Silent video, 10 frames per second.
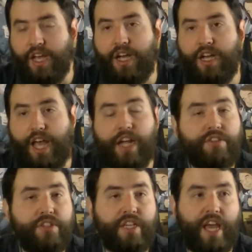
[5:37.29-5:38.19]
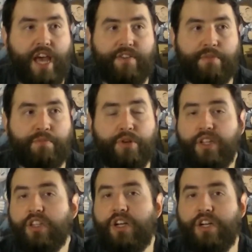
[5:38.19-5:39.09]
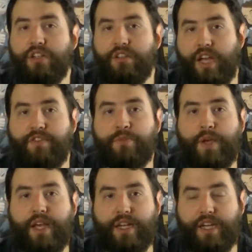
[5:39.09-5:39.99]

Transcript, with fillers: uh, actually have a pretty long lifespan.